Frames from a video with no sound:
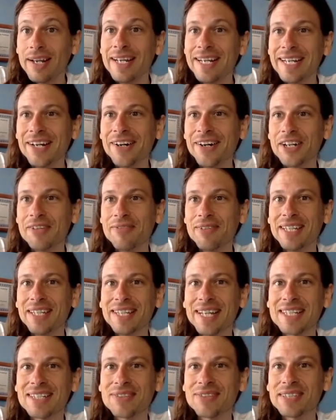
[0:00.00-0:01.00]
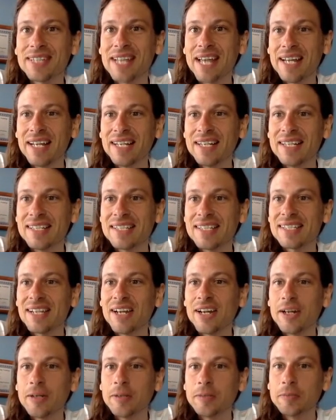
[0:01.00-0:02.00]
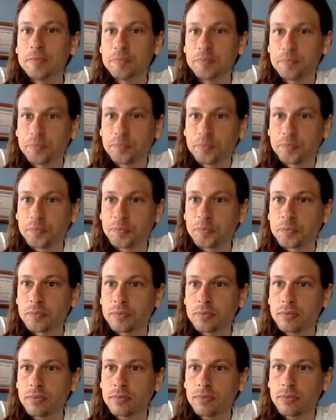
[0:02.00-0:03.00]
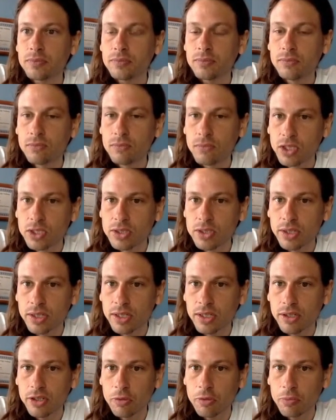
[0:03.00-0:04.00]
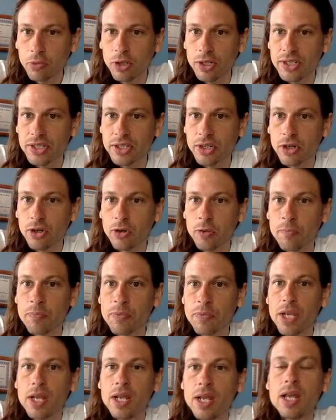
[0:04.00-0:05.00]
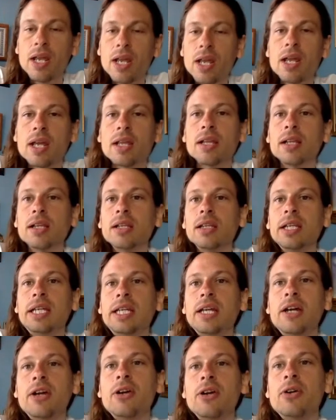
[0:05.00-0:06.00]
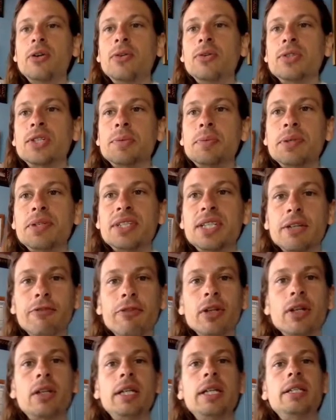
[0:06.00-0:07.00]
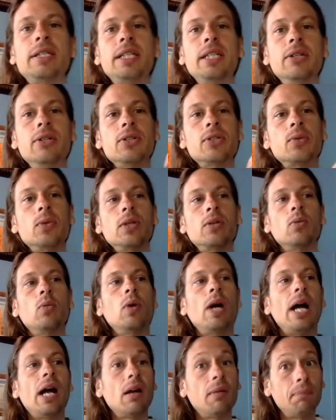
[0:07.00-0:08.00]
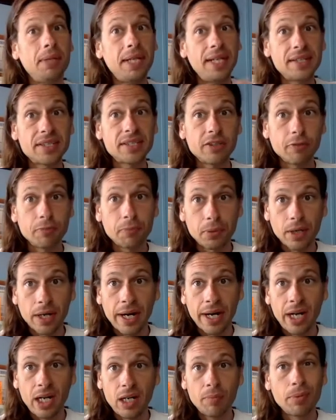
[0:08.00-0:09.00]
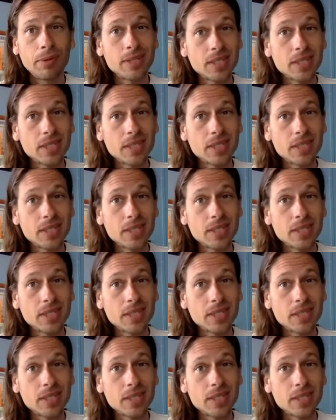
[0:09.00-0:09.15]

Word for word: You know what I mean? That's what that is. Um, let's look at a little more. So Leo specifically deals with wild beasts of prey, but